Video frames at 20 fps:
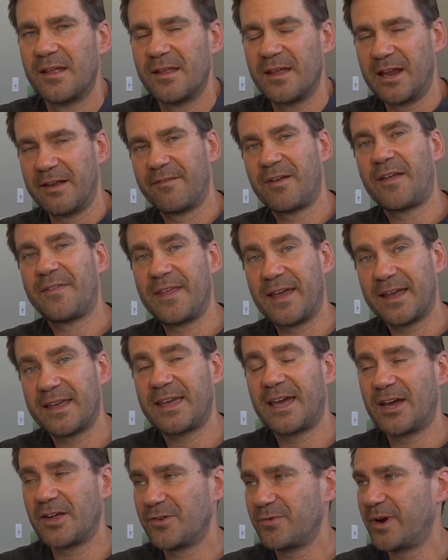And I've got that
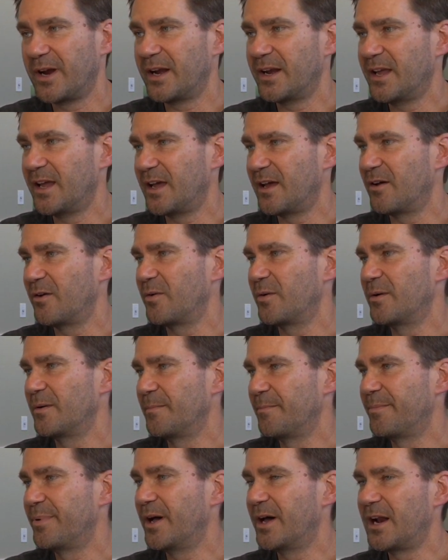cash right now.
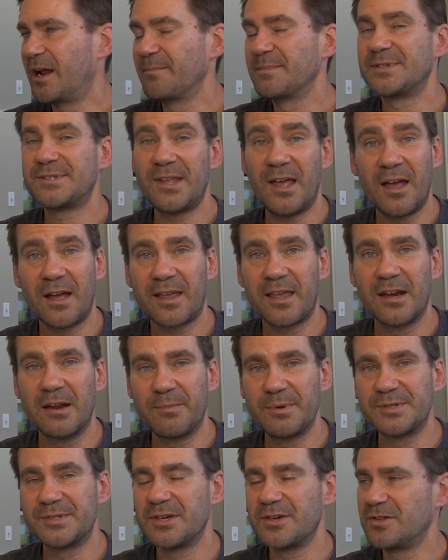But I'm stuck in a
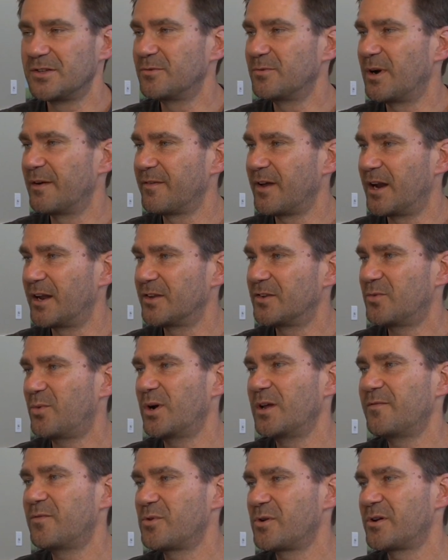position where I've got a
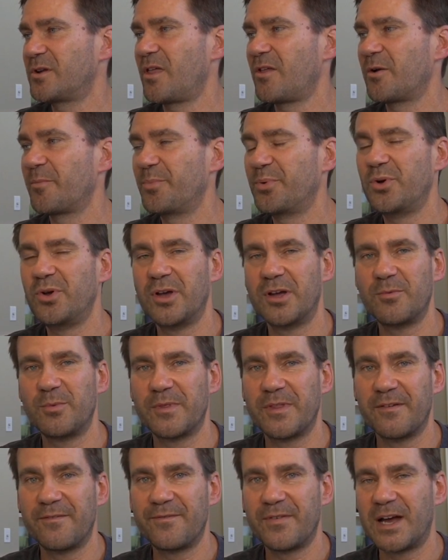$2,400 put with
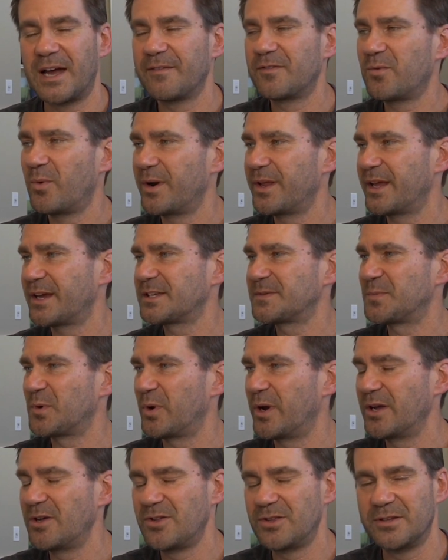a 520
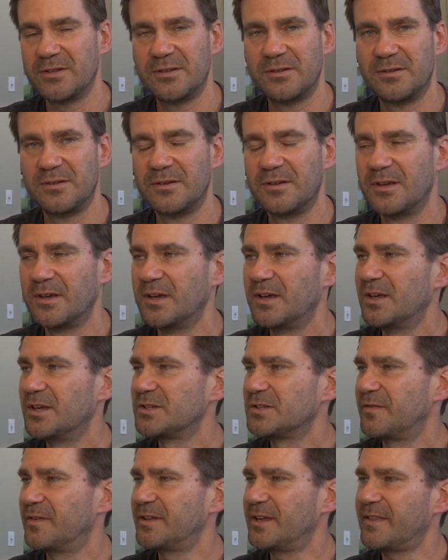expiration.
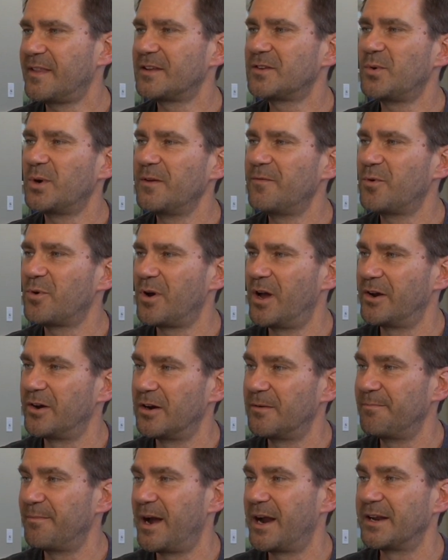So if I take that
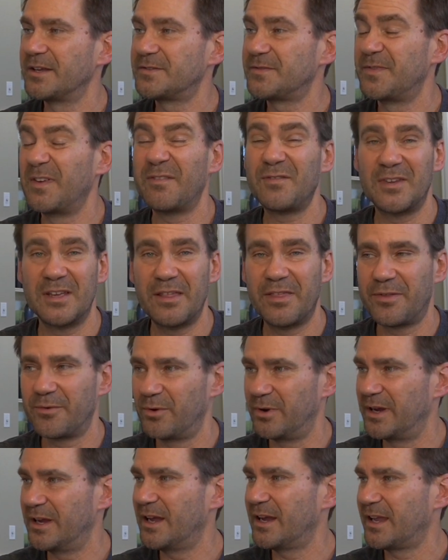2,400 minus
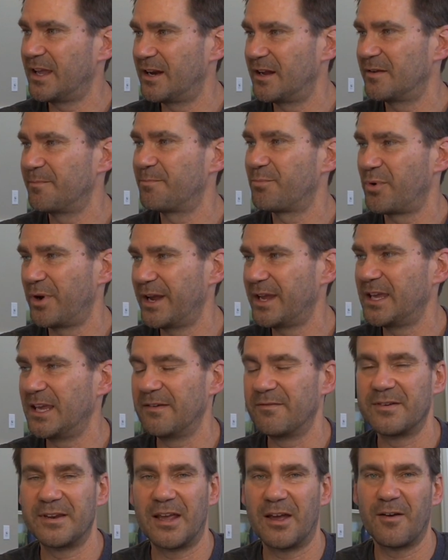53, I get a break
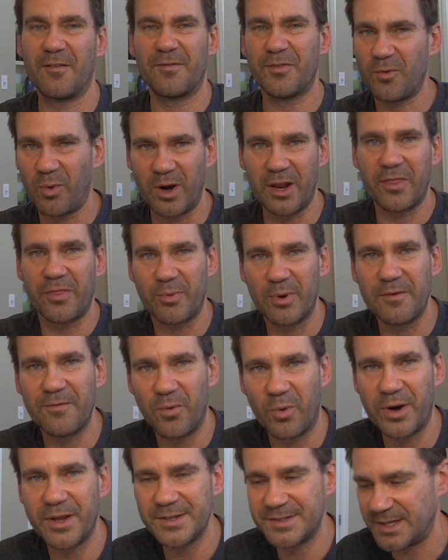even now of
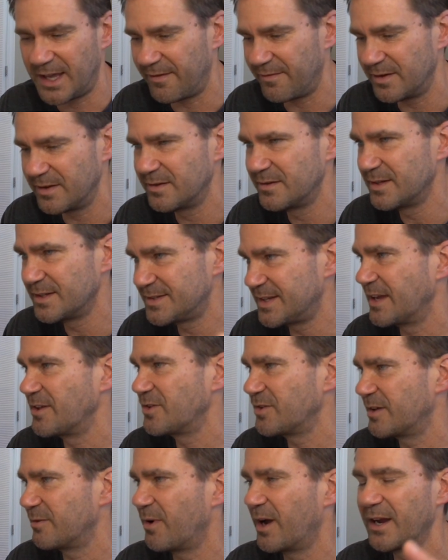23.47,
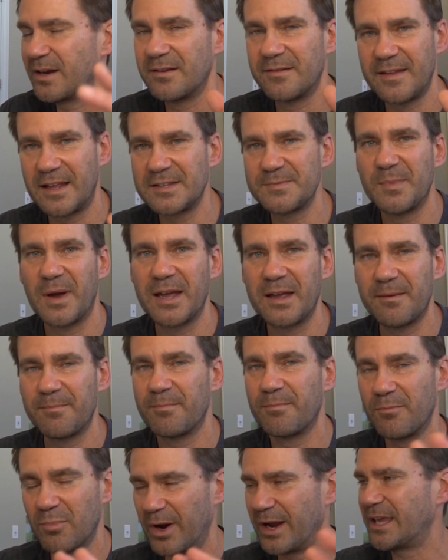essentially, right? That's my
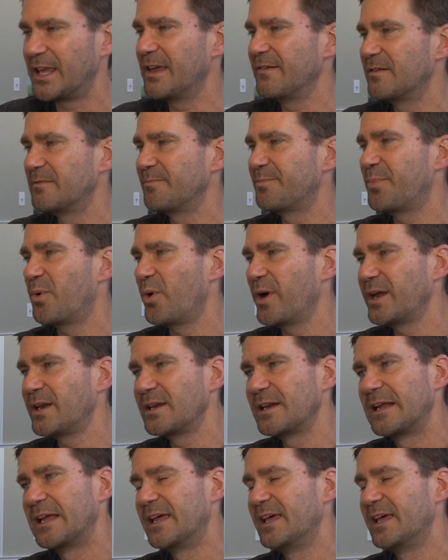break even point.